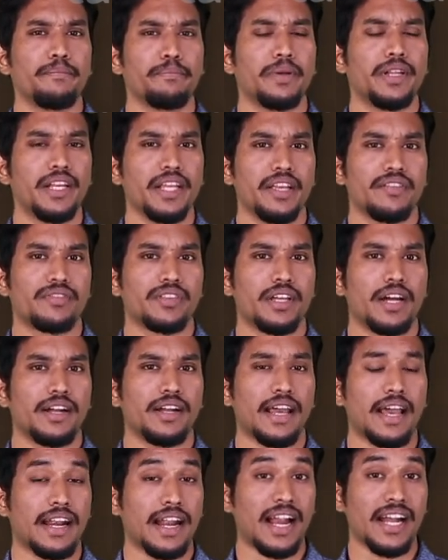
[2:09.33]
him believe
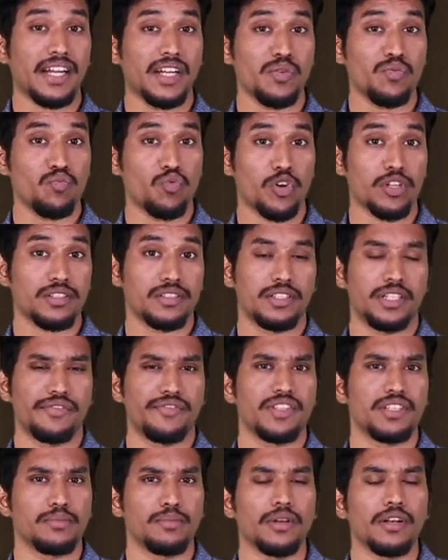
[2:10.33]
that an atom was
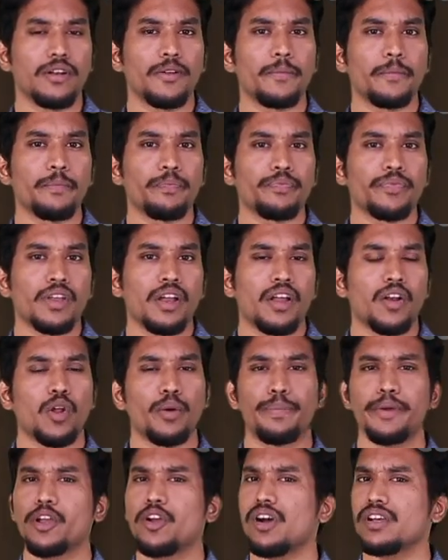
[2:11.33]
divisible.
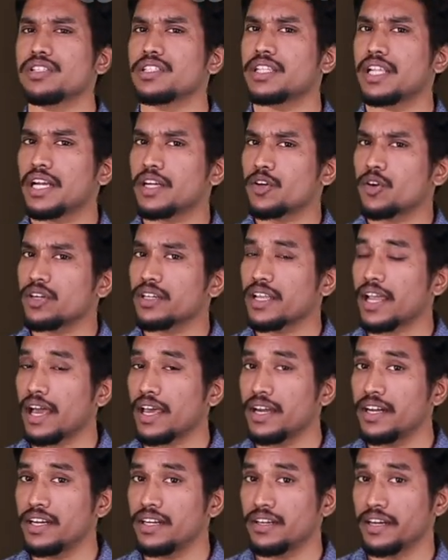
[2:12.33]
Now, because an electron
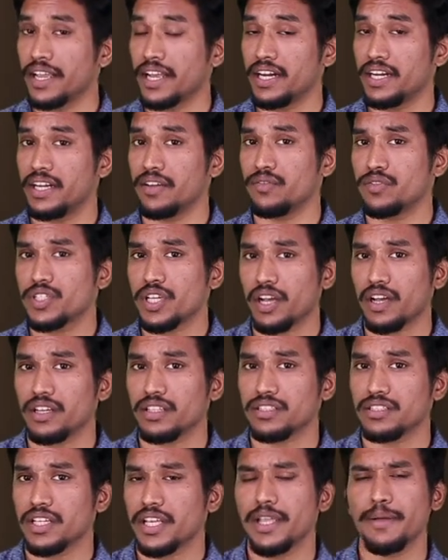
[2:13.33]
carried negative
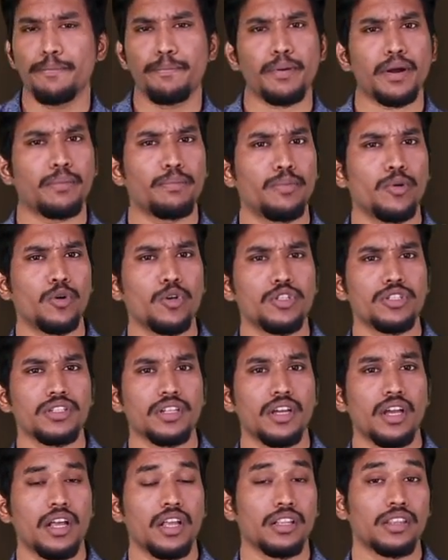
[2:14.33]
charge, he
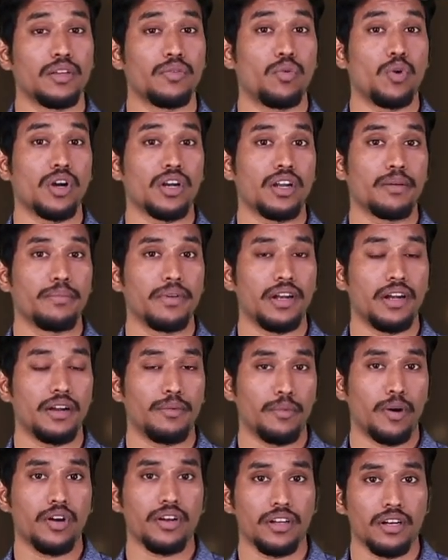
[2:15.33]
proposed the
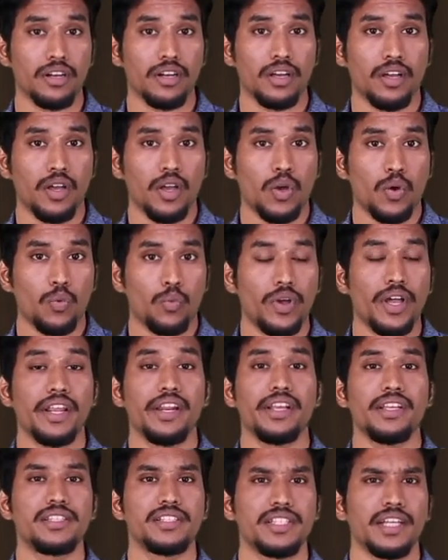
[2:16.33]
watermelon model,
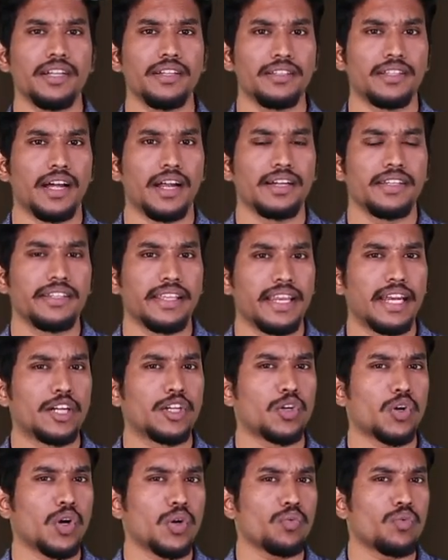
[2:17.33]
where he said that the
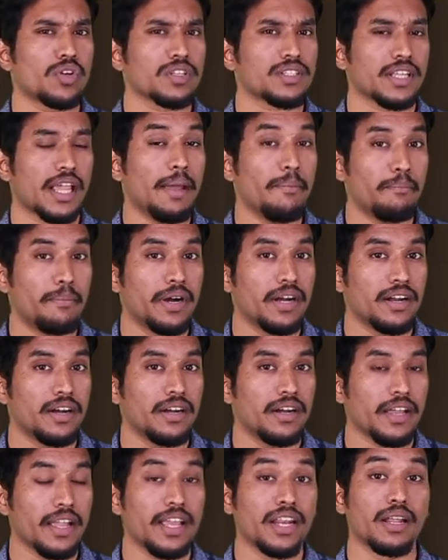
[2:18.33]
electron was
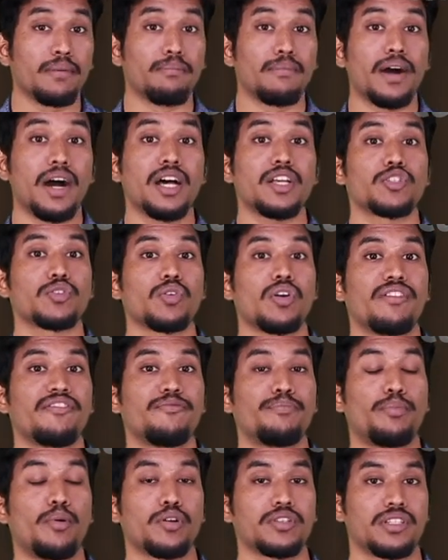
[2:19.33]
embedded in a mass
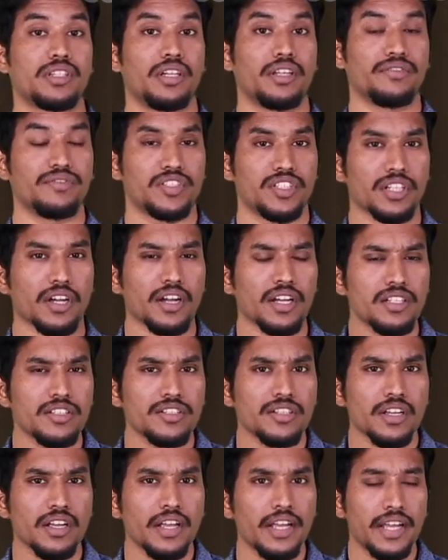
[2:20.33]
of positive
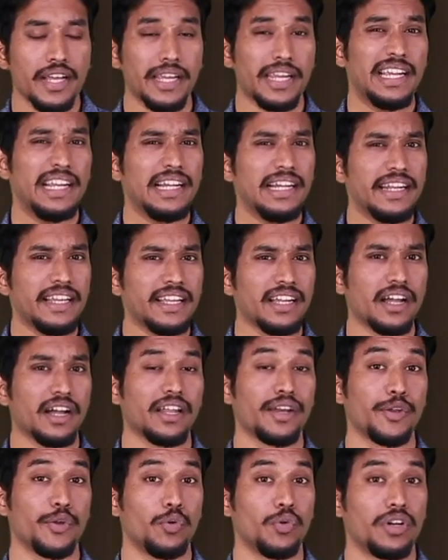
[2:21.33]
charge, yielding
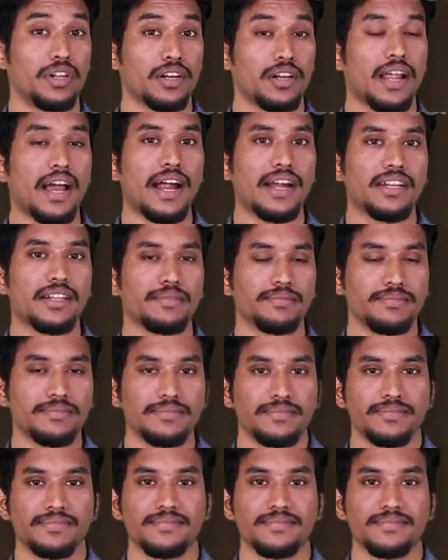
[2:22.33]
a neutral atom.